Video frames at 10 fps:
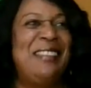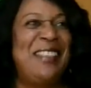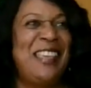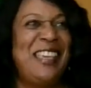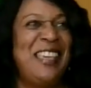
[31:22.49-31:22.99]

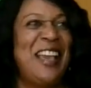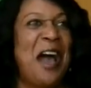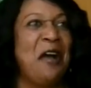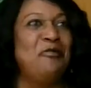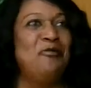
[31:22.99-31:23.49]
the
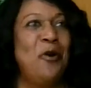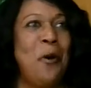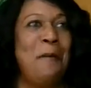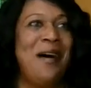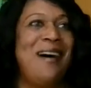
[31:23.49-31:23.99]

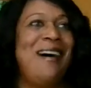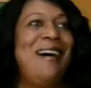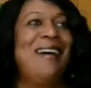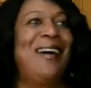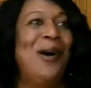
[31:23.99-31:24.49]
aroma
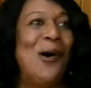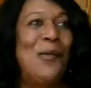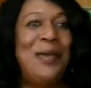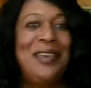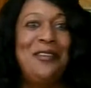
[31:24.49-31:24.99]

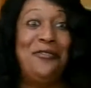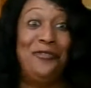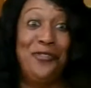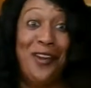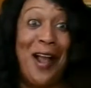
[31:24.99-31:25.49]
coming
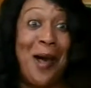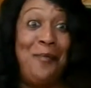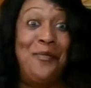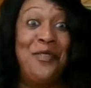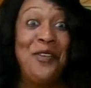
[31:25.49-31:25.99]

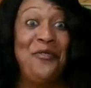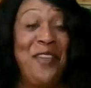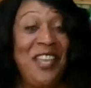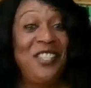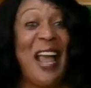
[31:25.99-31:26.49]
from the fish.